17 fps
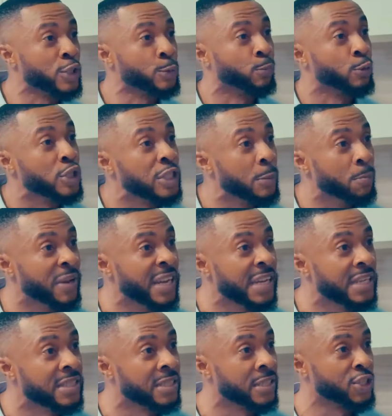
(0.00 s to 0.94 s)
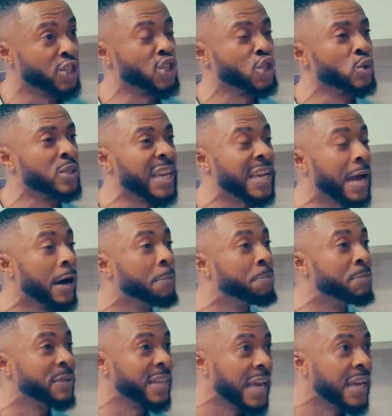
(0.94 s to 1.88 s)
responsibility. She should take
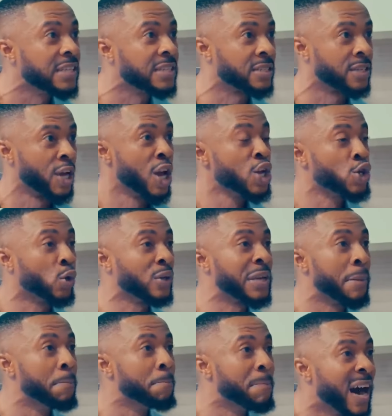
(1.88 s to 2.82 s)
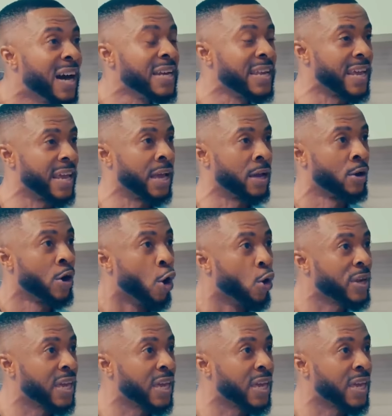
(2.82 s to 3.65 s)
her place. You're the man here,